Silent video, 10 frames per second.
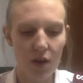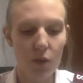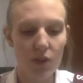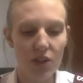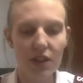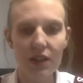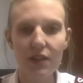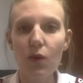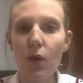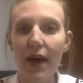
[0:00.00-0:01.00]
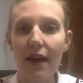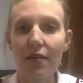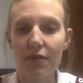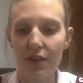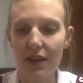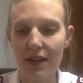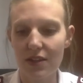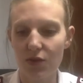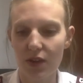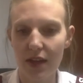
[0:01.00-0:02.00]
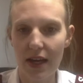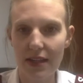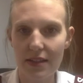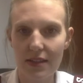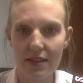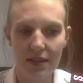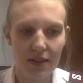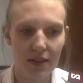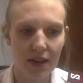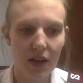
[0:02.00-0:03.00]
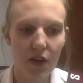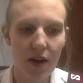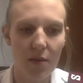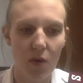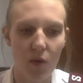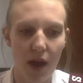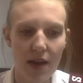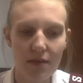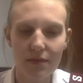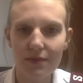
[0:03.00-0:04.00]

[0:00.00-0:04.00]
which cleared the way for the Israelites. Incredible, right?